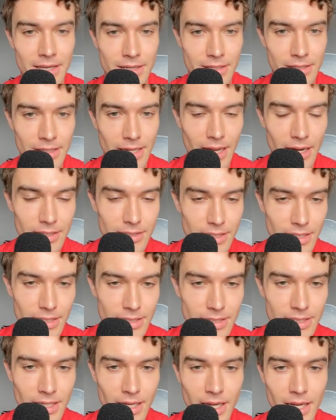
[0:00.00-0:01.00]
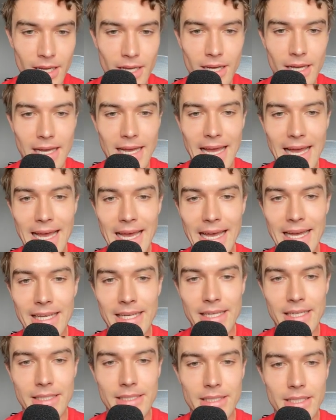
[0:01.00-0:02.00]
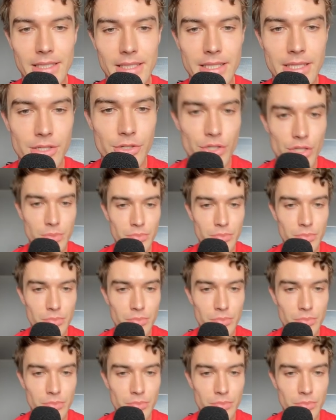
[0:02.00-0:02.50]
analysis. And here just